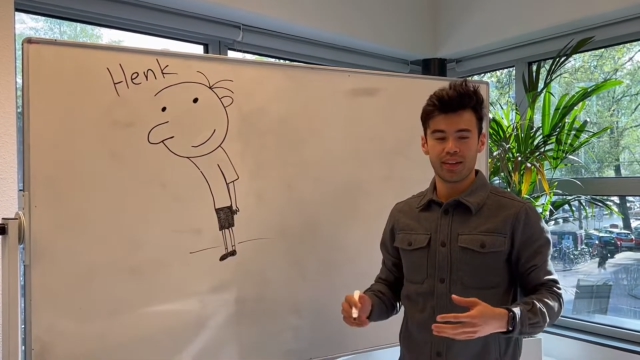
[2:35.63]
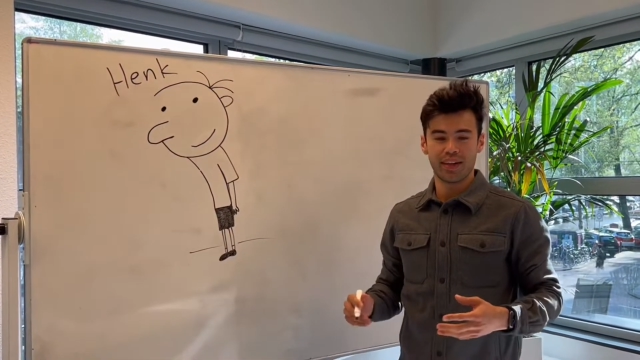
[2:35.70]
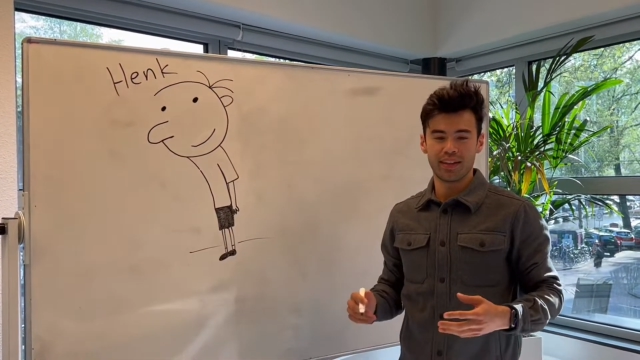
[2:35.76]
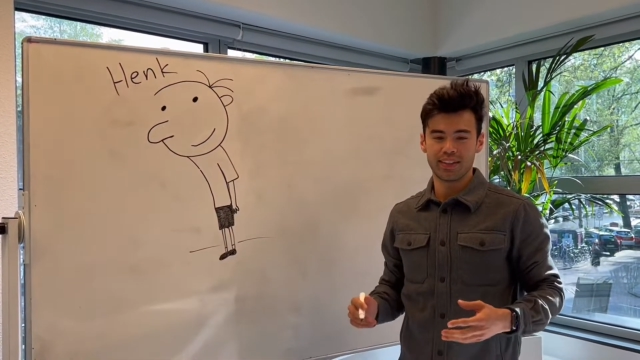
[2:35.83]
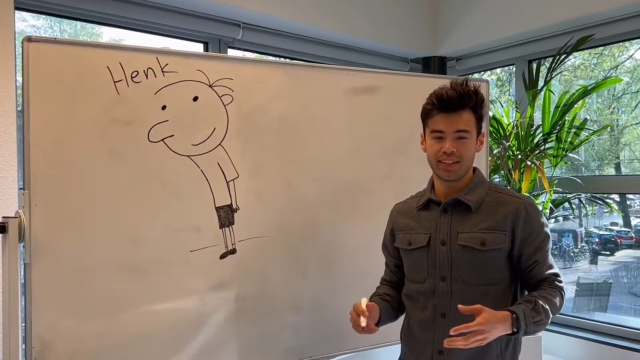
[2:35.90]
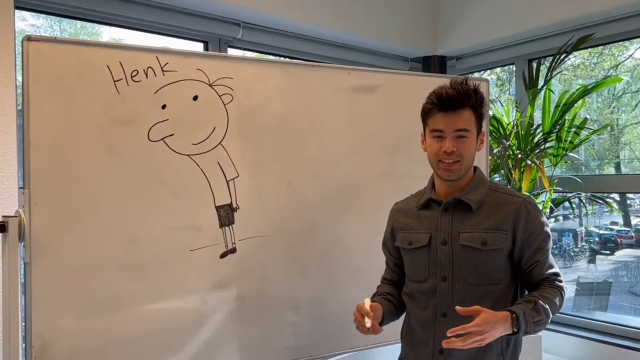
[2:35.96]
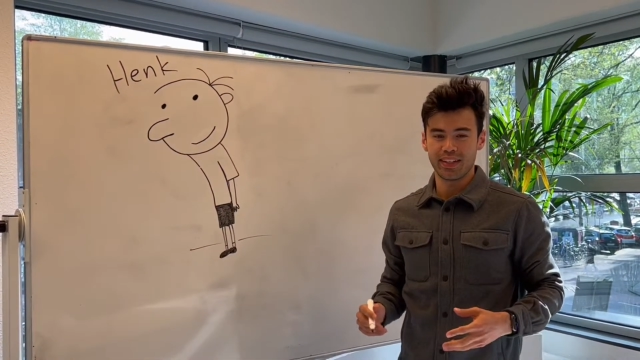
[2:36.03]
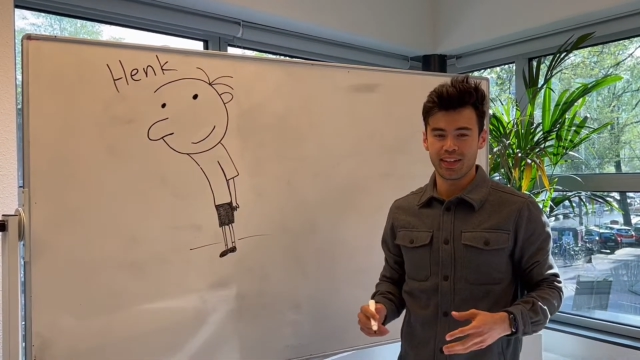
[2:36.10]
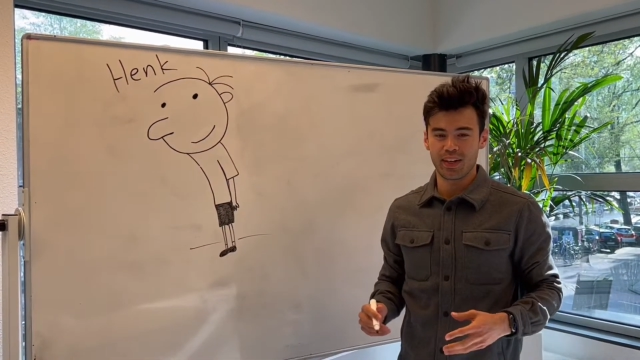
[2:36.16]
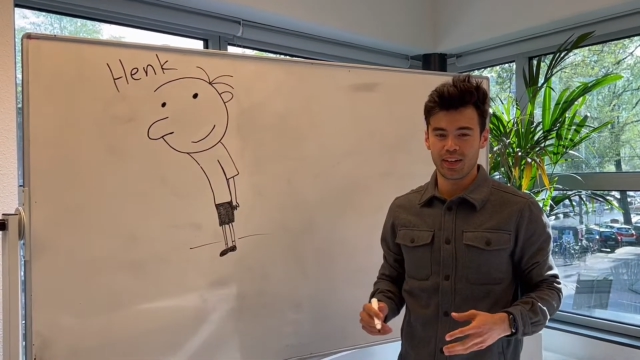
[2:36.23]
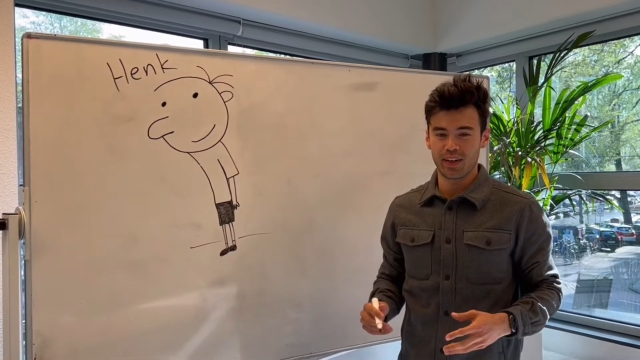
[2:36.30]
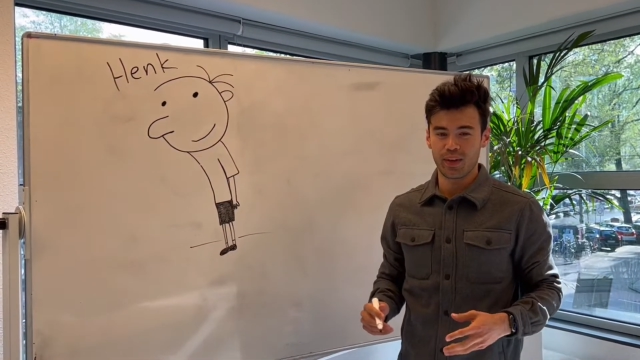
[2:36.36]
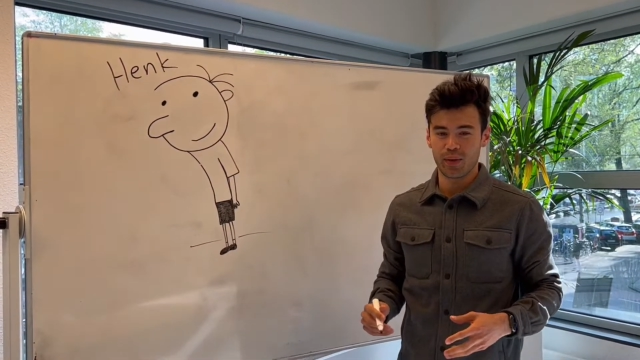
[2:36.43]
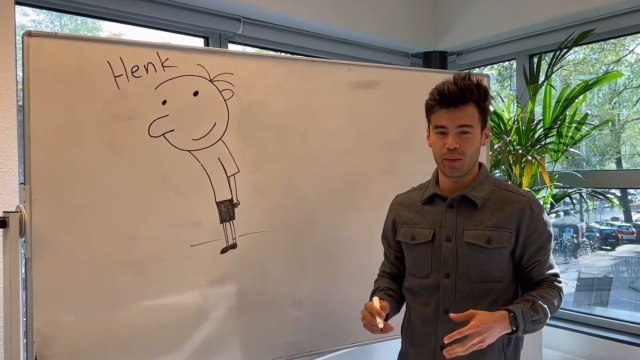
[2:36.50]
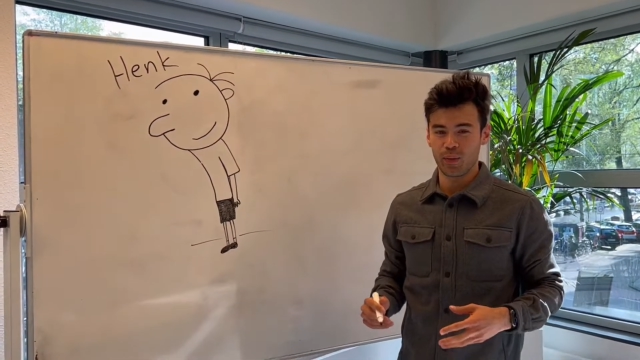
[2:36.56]
and
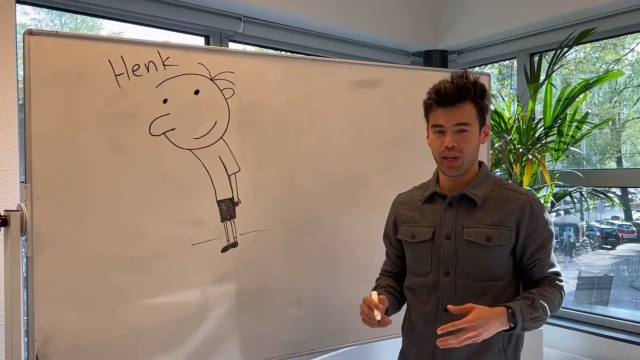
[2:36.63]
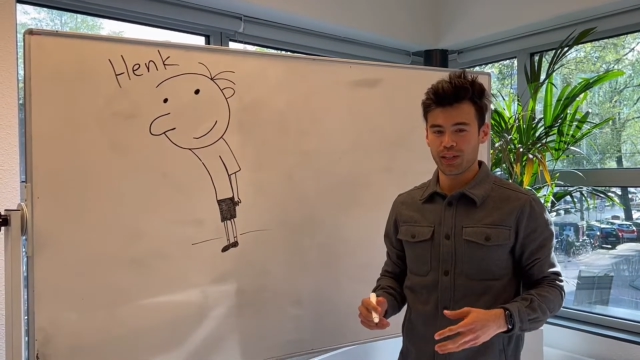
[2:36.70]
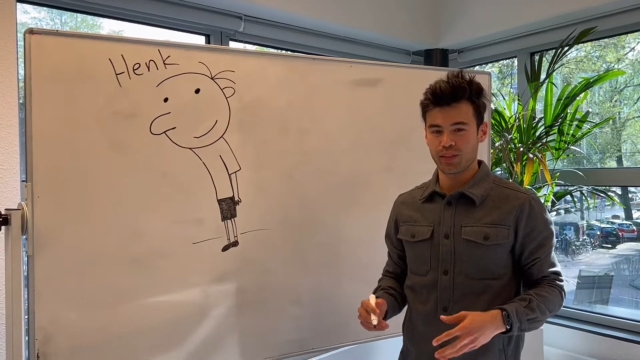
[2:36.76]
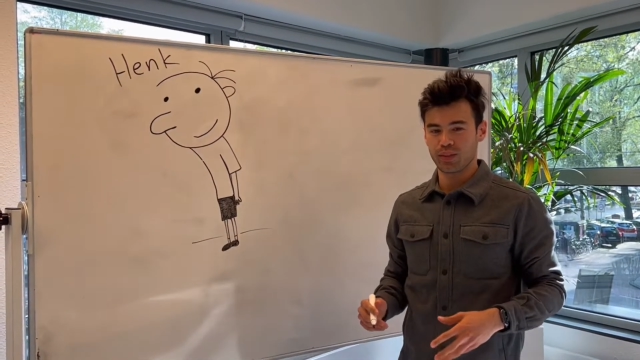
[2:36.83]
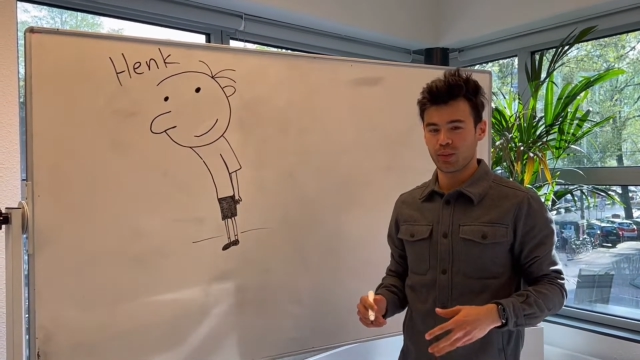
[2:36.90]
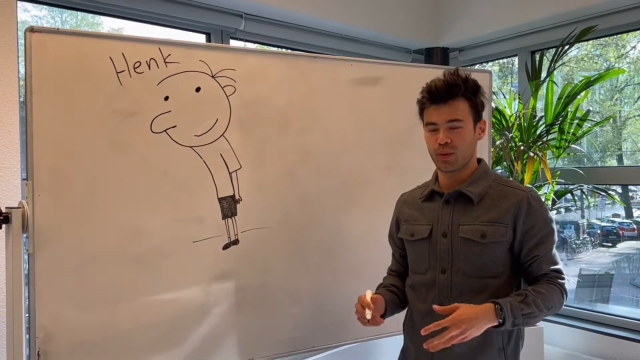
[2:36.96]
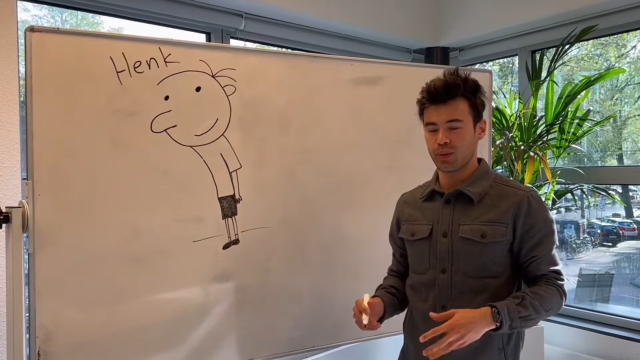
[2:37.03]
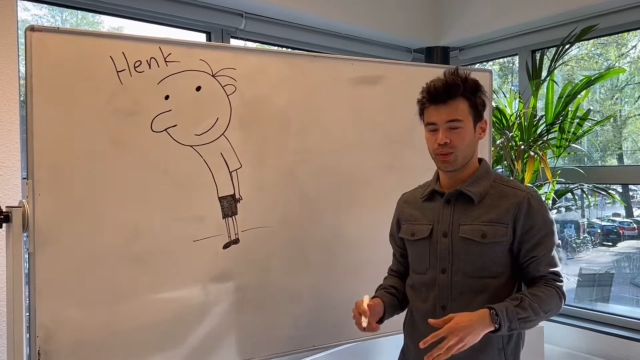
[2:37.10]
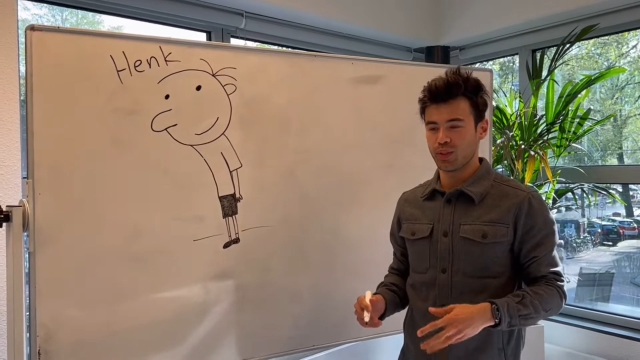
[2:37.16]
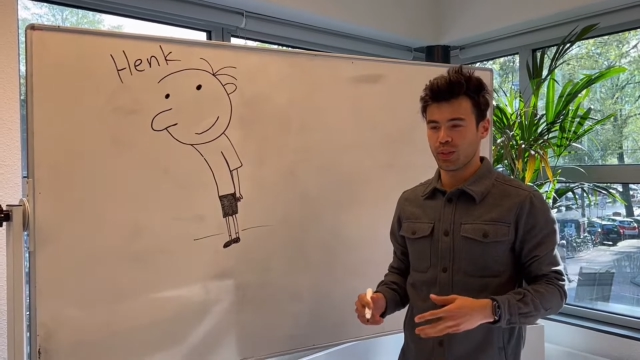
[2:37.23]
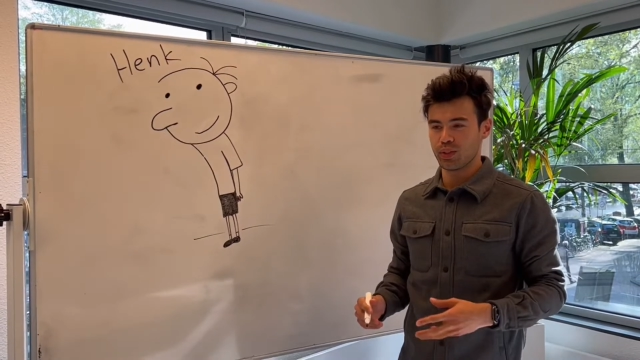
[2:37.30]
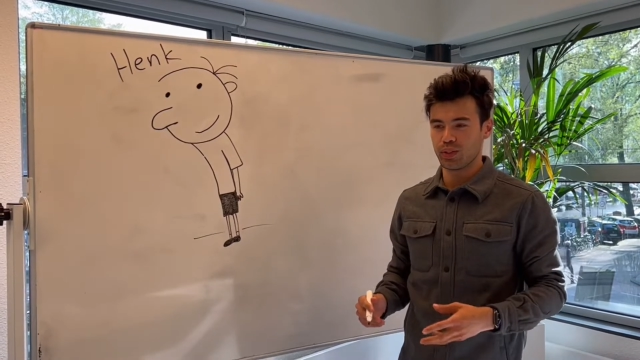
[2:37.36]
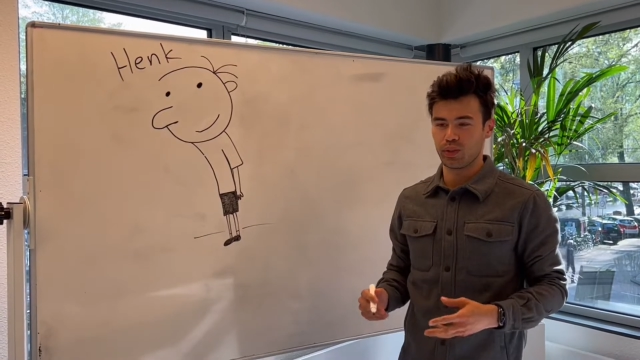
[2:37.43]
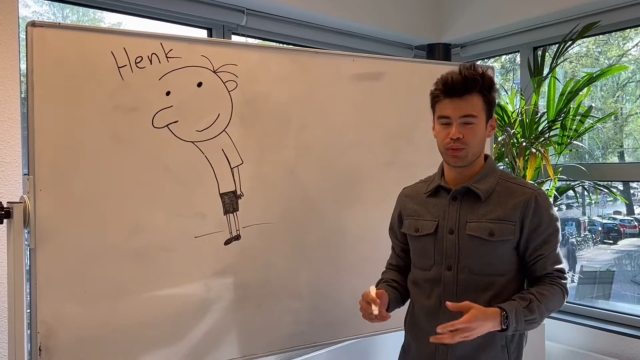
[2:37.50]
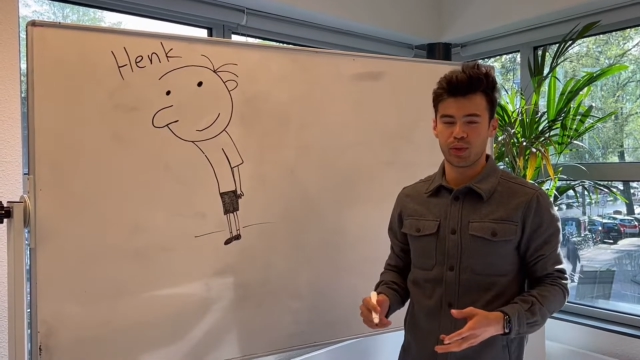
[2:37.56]
eagerly awaits the
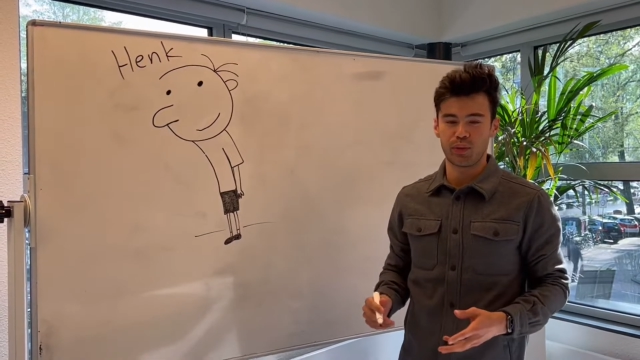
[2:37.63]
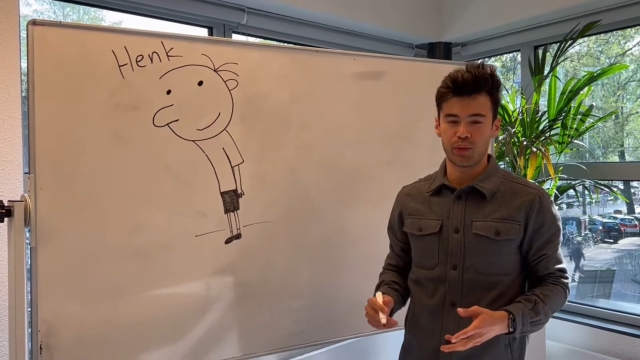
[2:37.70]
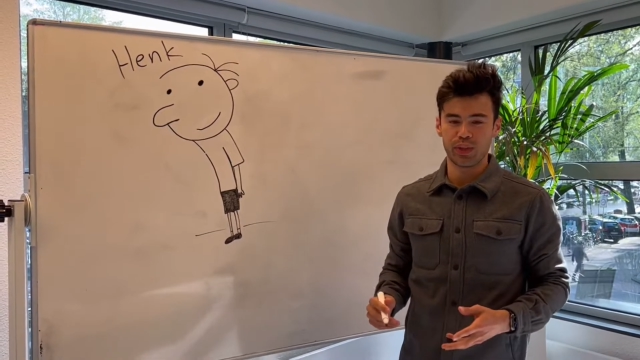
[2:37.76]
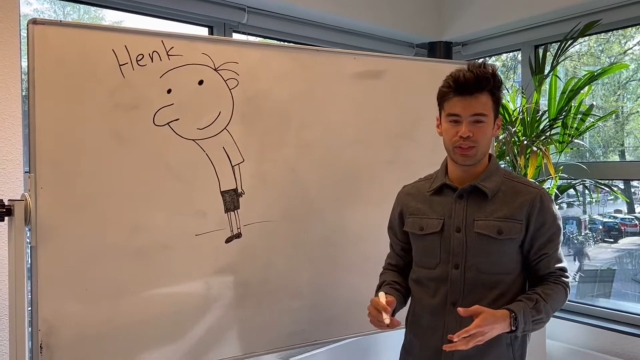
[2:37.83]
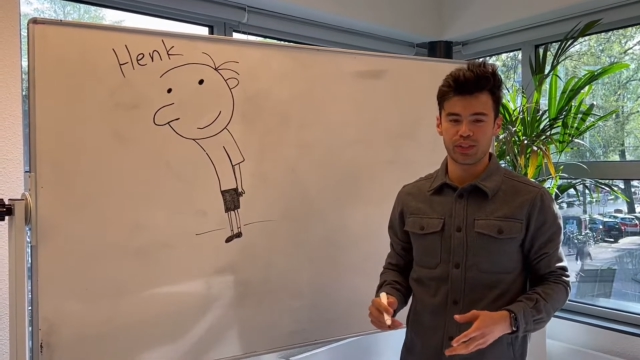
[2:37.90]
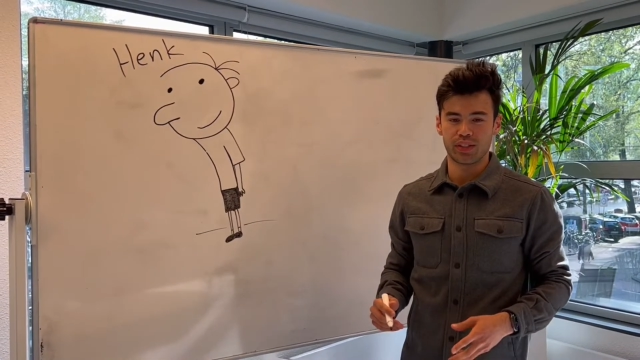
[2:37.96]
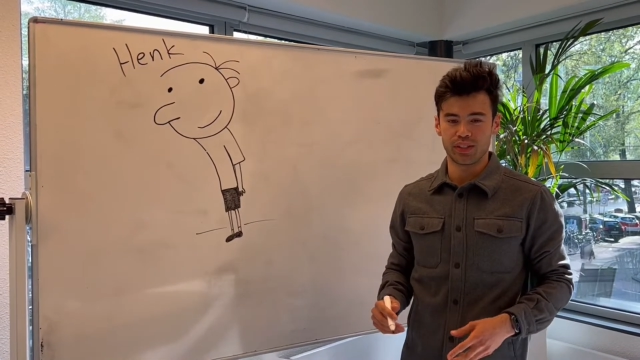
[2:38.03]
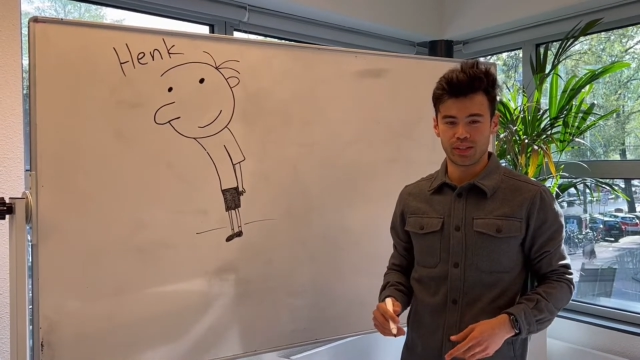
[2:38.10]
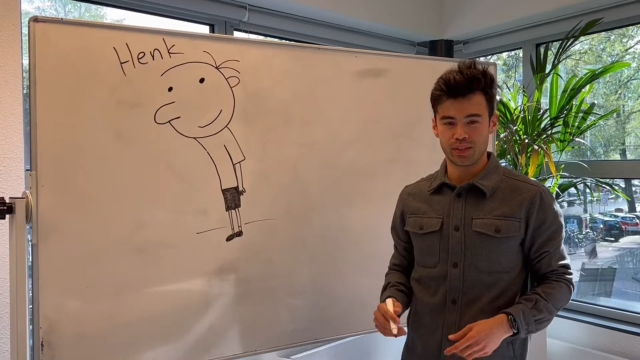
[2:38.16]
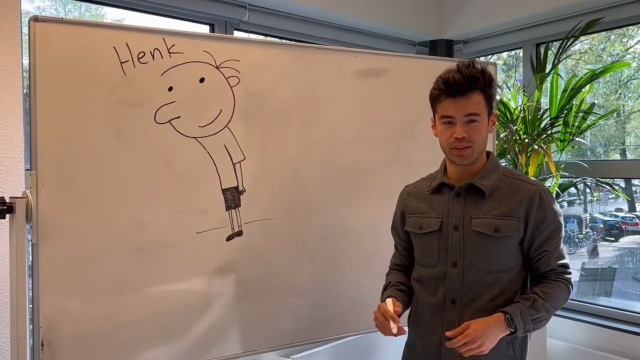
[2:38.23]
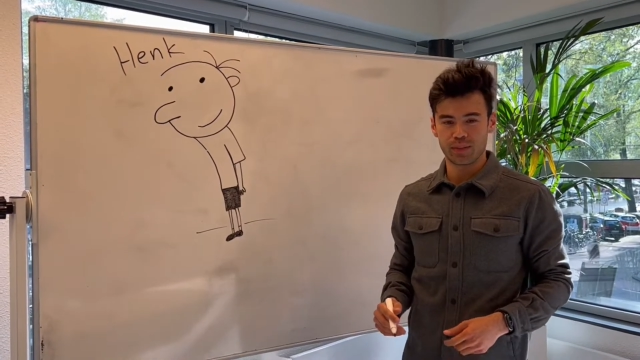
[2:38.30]
results of her research.